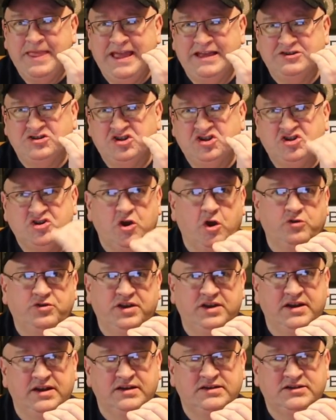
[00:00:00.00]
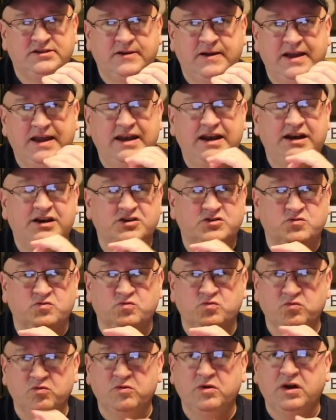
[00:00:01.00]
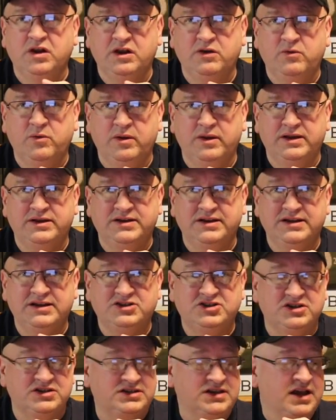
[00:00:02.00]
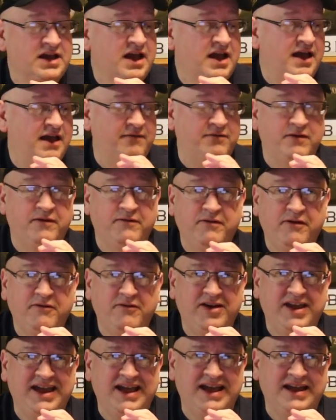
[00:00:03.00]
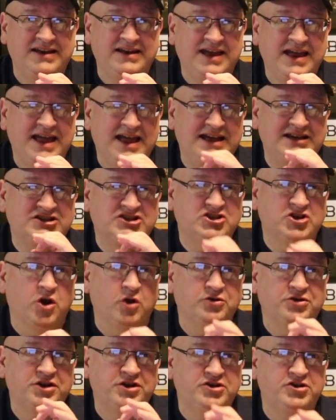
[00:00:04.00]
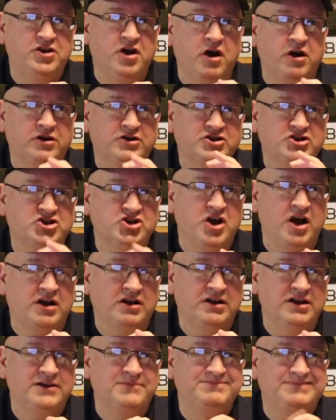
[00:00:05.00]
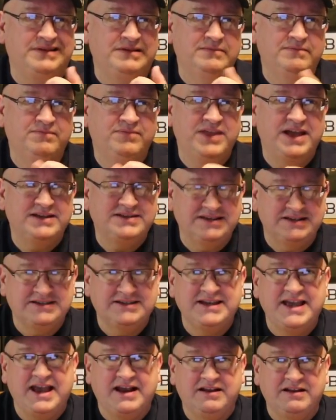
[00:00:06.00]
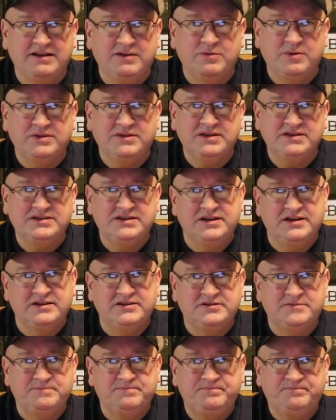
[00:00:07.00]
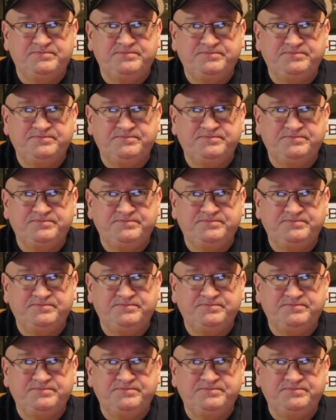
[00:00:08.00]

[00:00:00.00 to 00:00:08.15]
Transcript: and saltiness. And it is really, really delicious. If you've ever had a salted dark chocolate, that's exactly what this is.